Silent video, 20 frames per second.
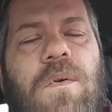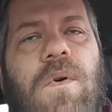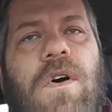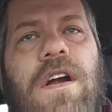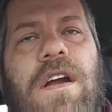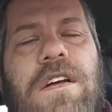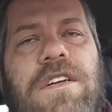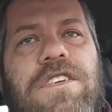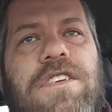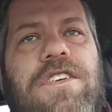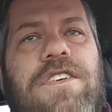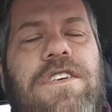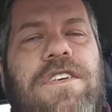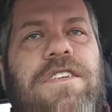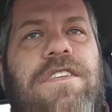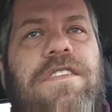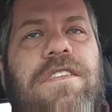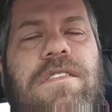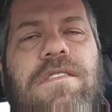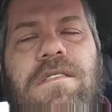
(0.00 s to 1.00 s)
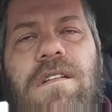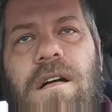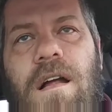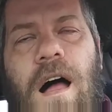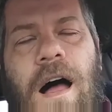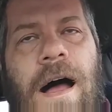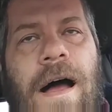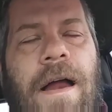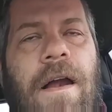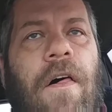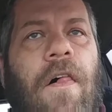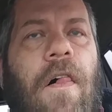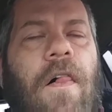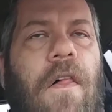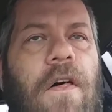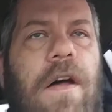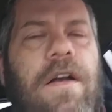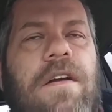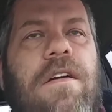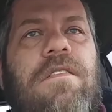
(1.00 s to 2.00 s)
when it's just idle
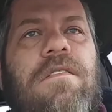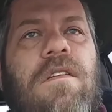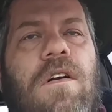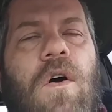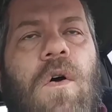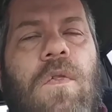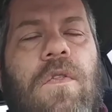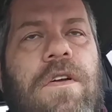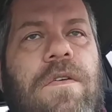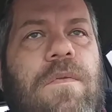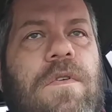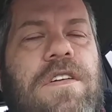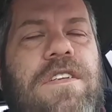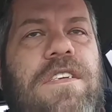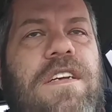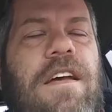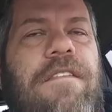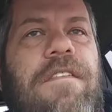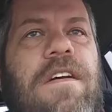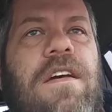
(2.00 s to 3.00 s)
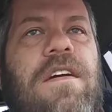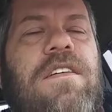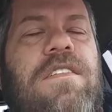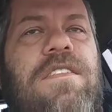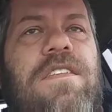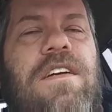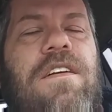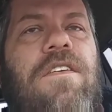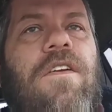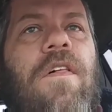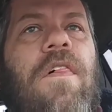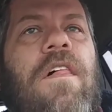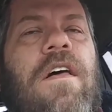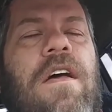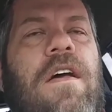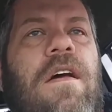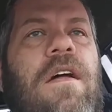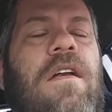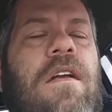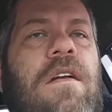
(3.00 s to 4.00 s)
and only receiving a signal
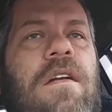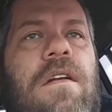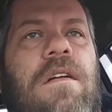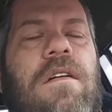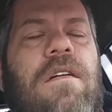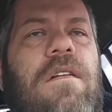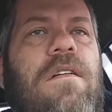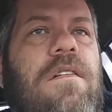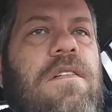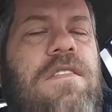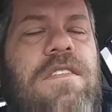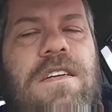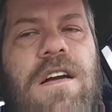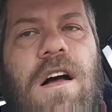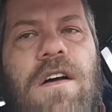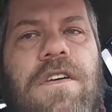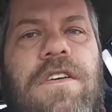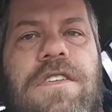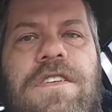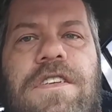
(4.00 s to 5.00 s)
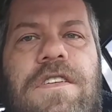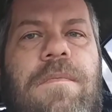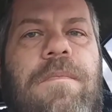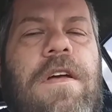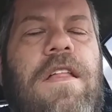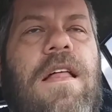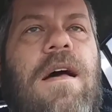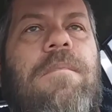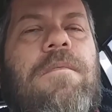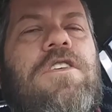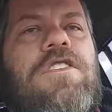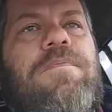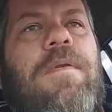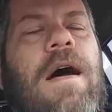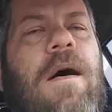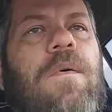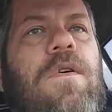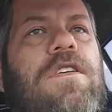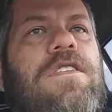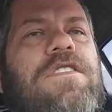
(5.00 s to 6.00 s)
in. It's not consuming that much
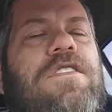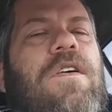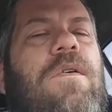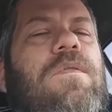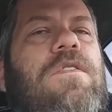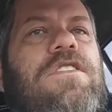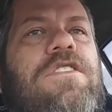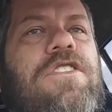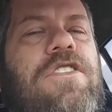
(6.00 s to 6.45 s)
power, so it